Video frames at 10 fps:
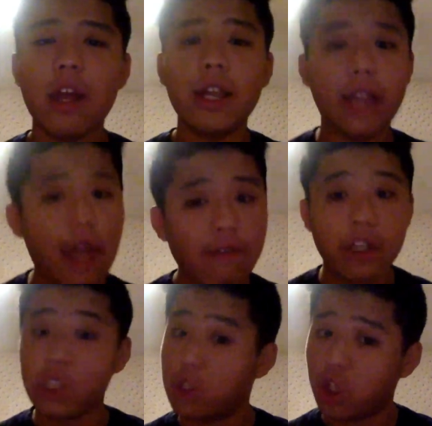Life
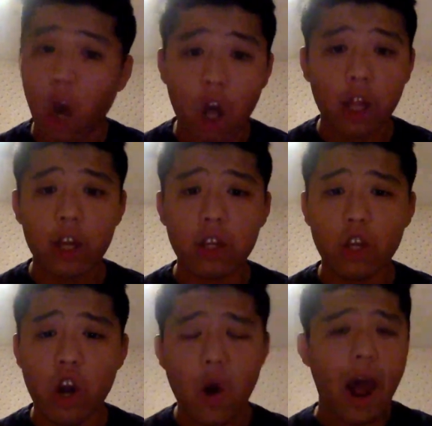is solid. You
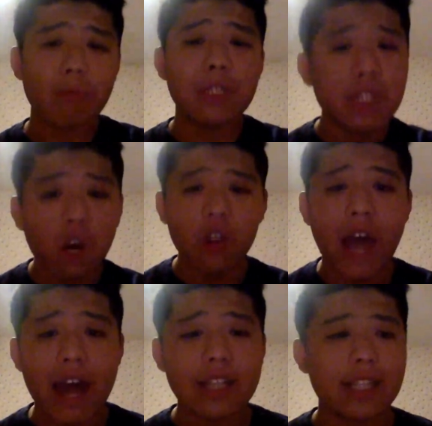know, I'm still
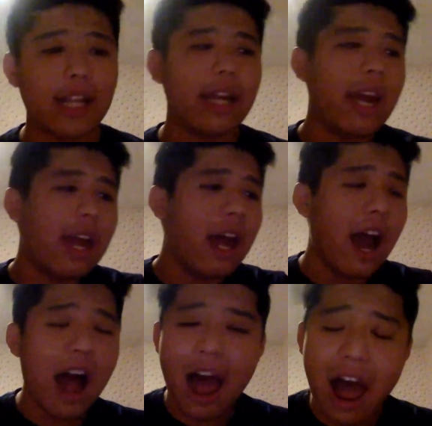not ex- like,
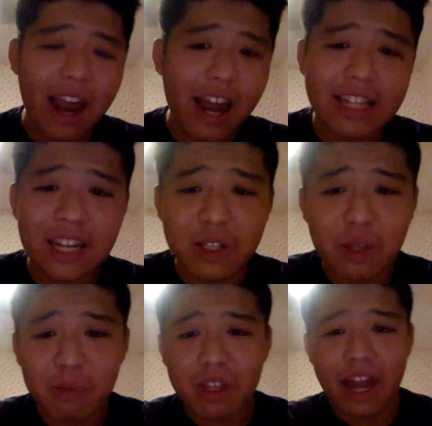I, I got to tell
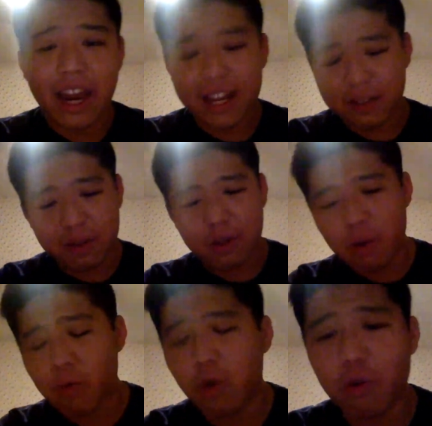something. I got to
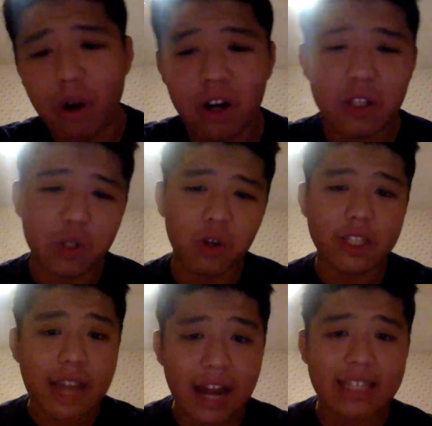include a part of the story.
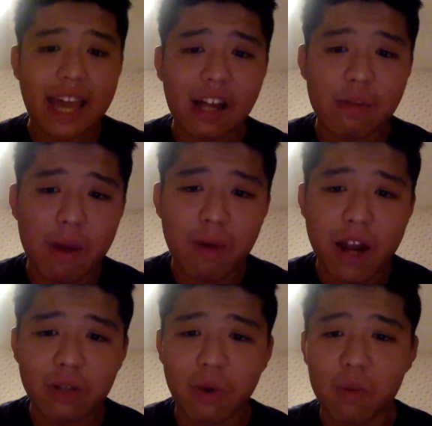It's not exactly my
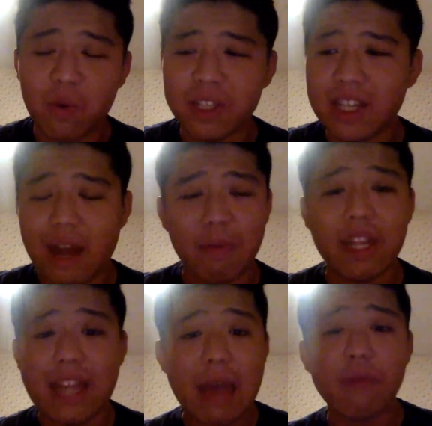brightest moment once again, but the
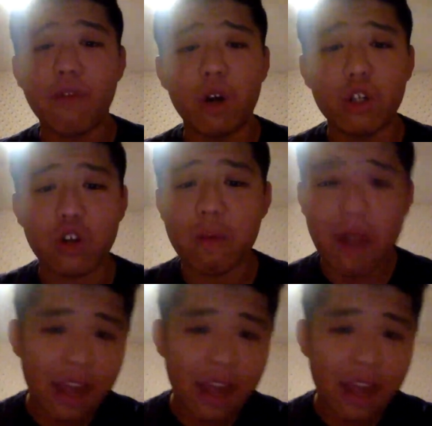day before the trip,